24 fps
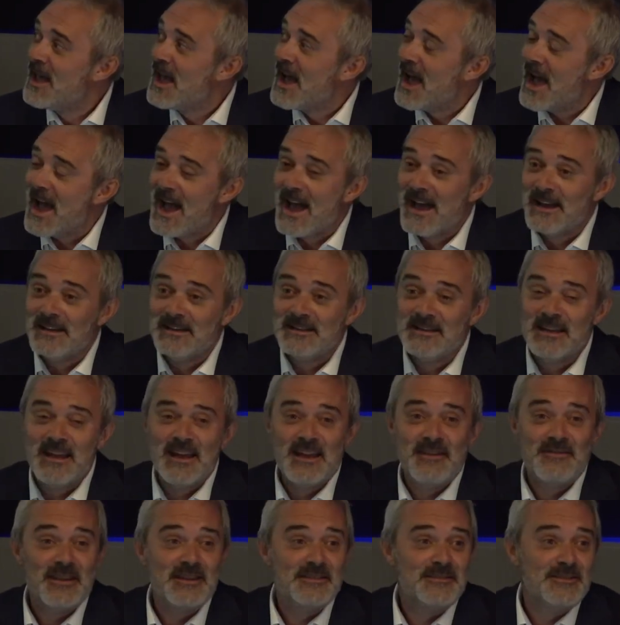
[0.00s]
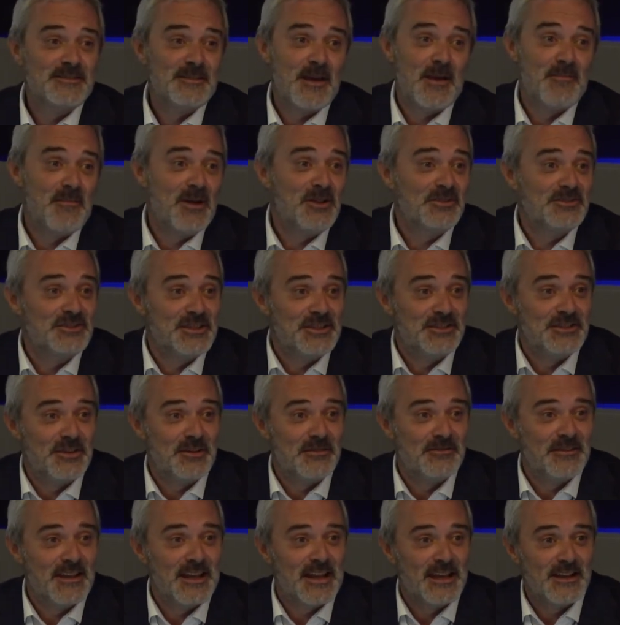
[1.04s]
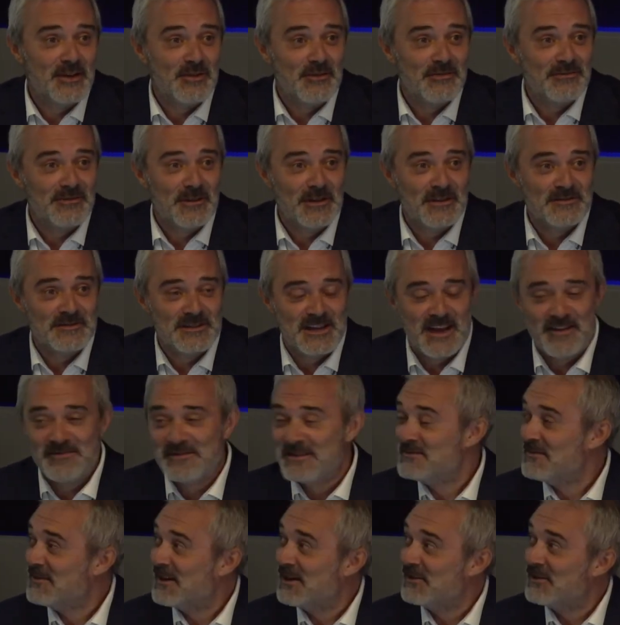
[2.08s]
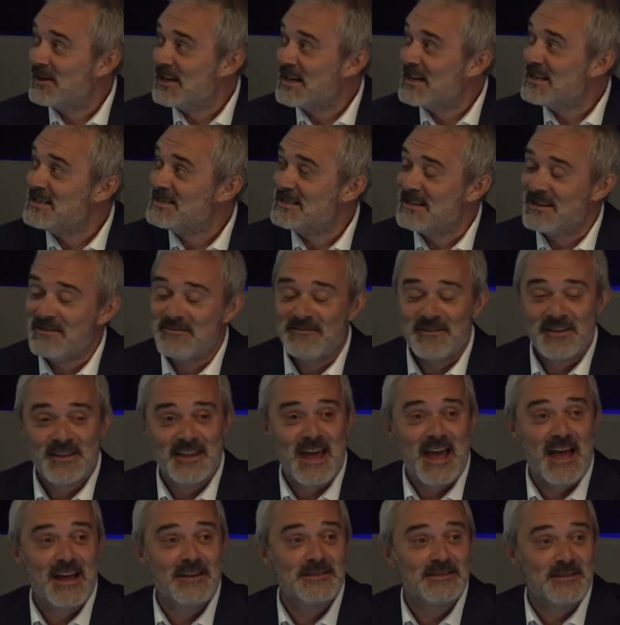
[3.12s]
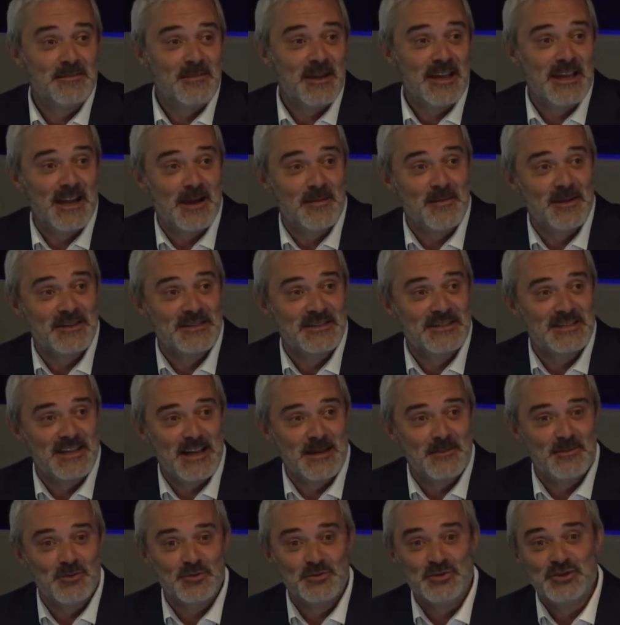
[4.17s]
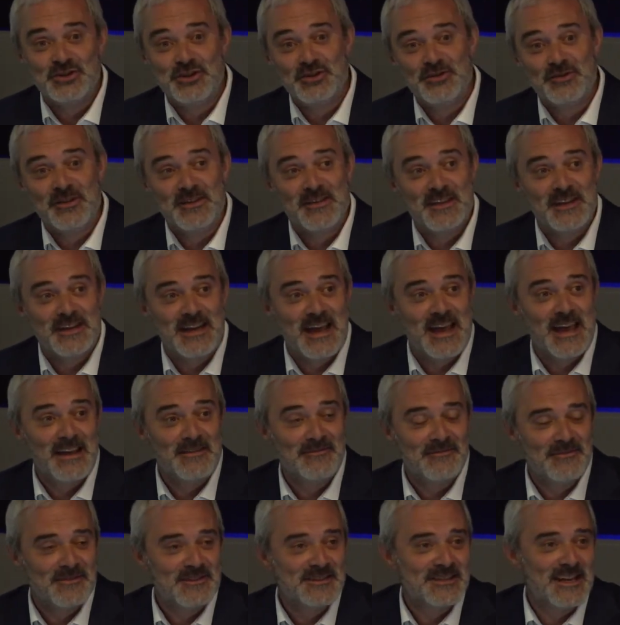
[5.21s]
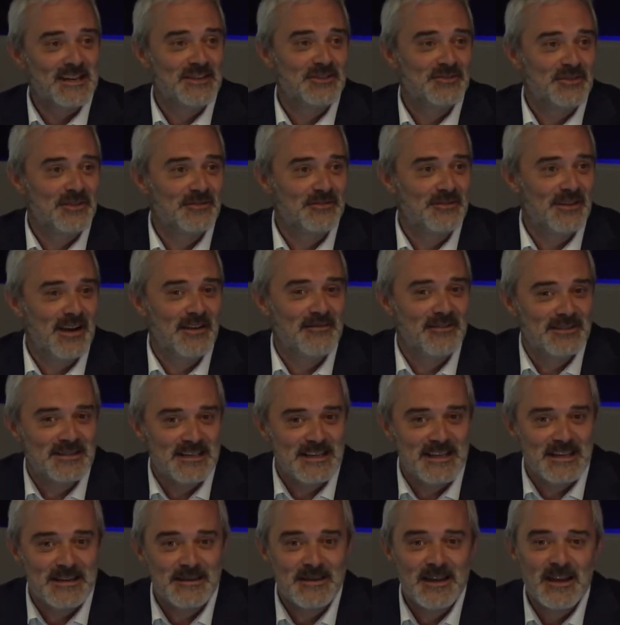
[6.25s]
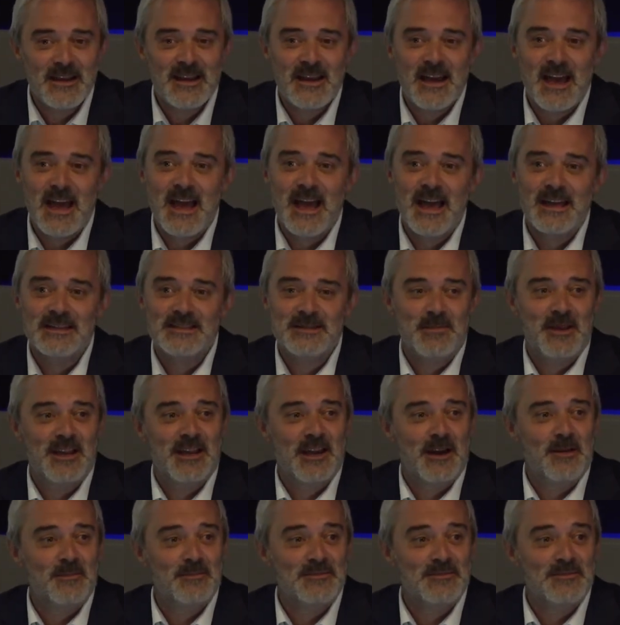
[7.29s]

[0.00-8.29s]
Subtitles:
And if it's a multi-drop vehicle full of stuff, it's very easy for that to become unstable during the day and for centre of gravity to become